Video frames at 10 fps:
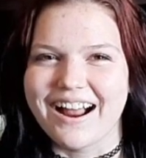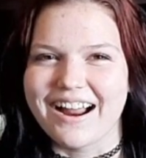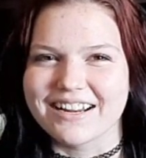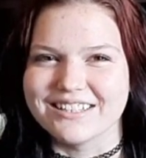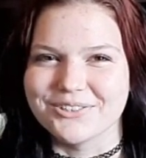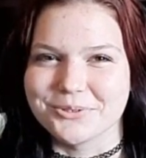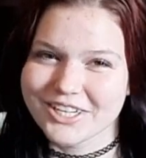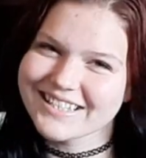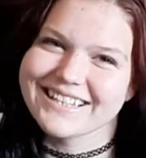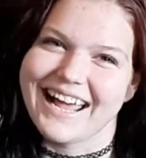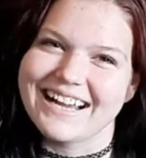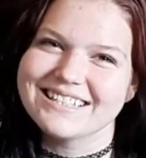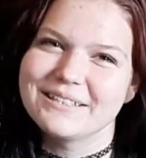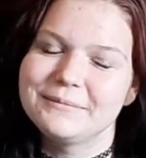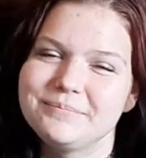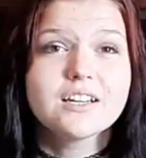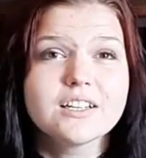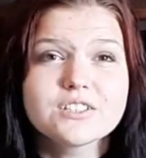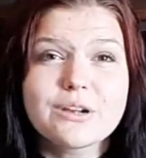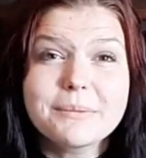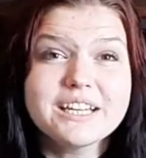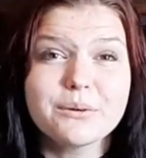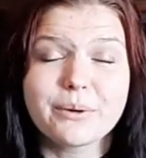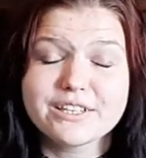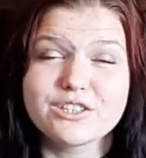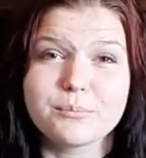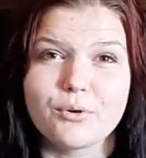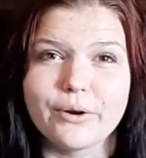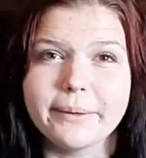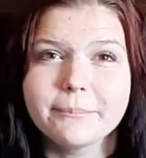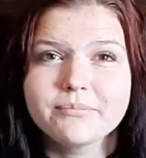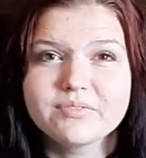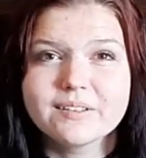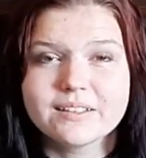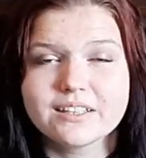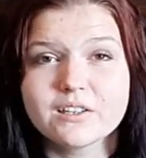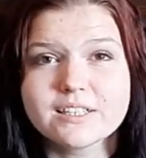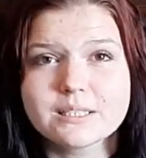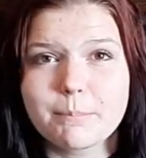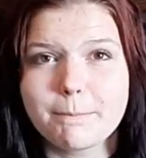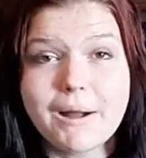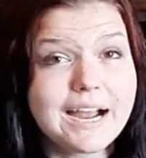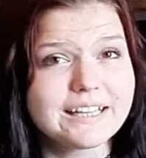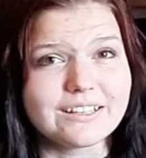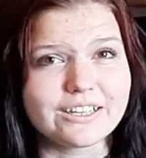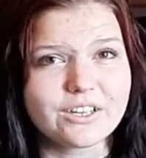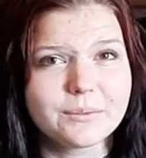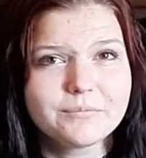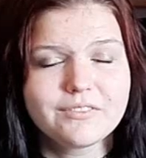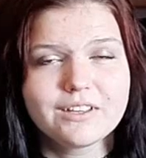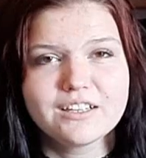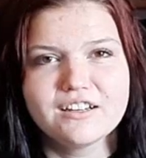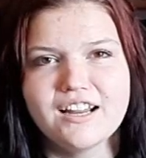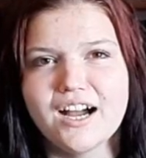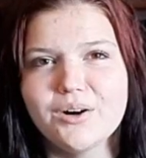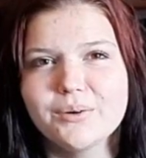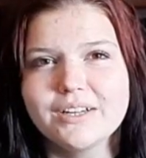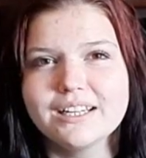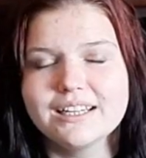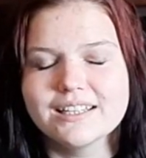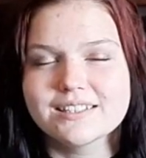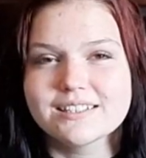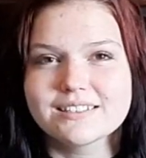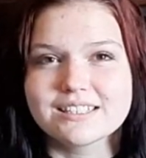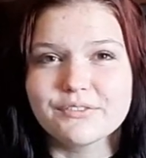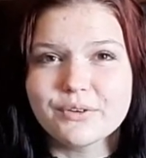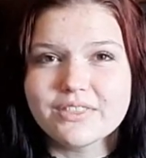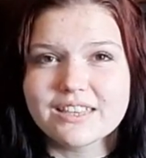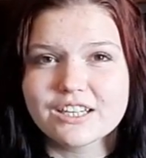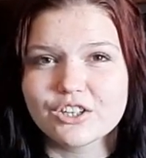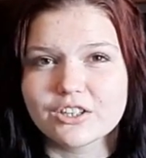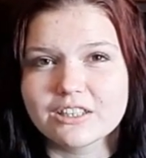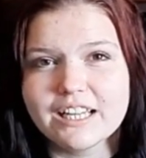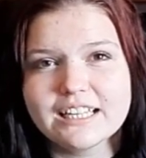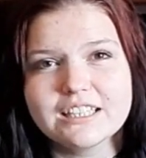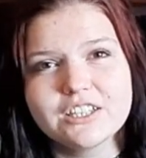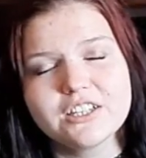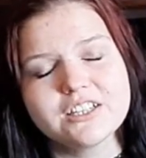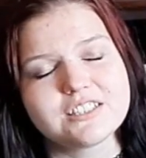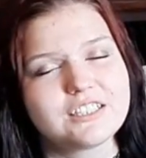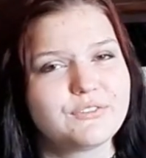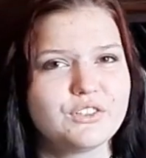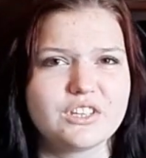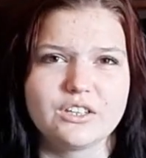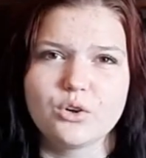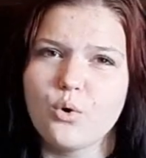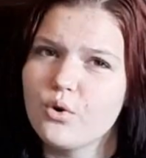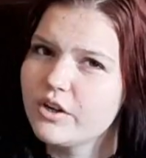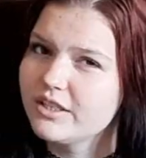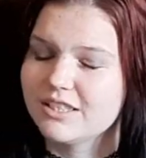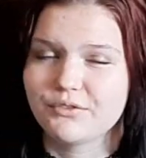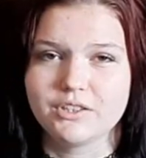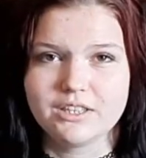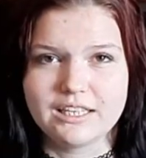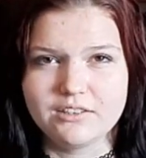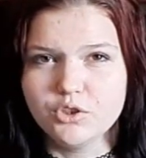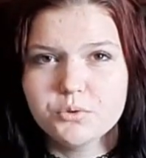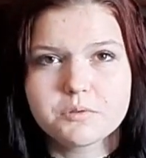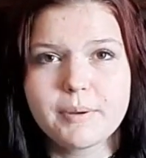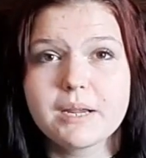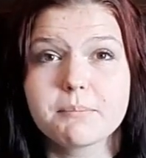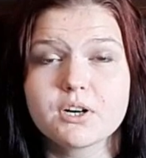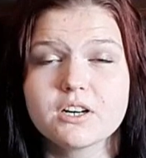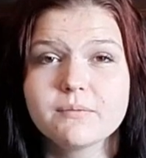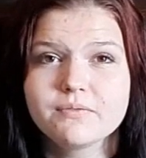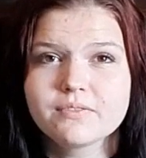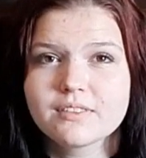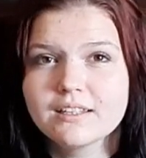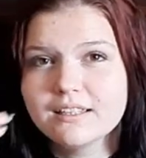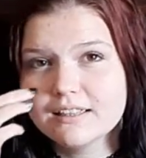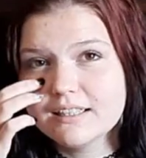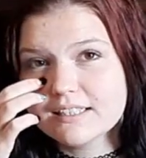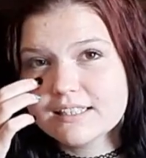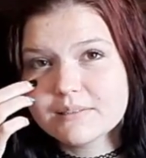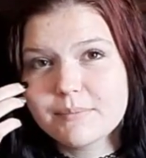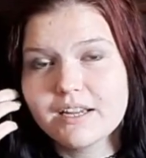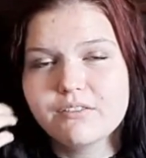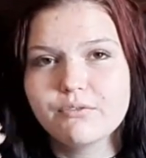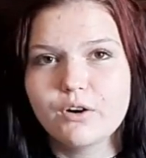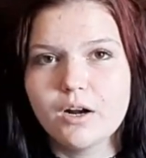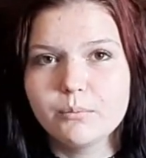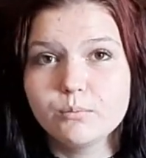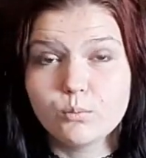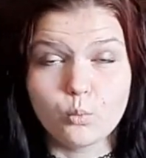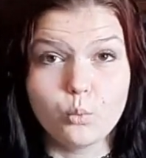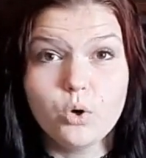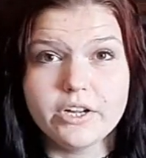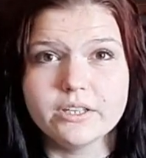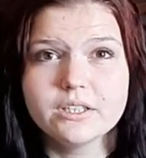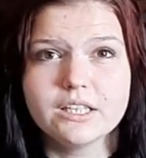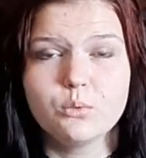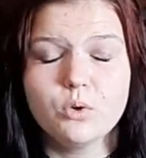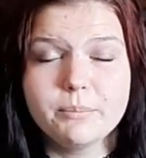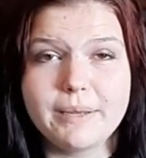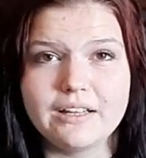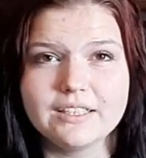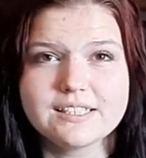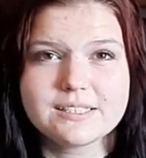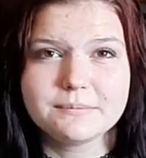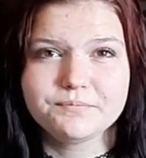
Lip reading: I can do just that. So I'm going to get right to the point. There is pine litter. Now, it's different than your clay litter, it's different than corn, different than newspaper. This is made from wood and wood pellets.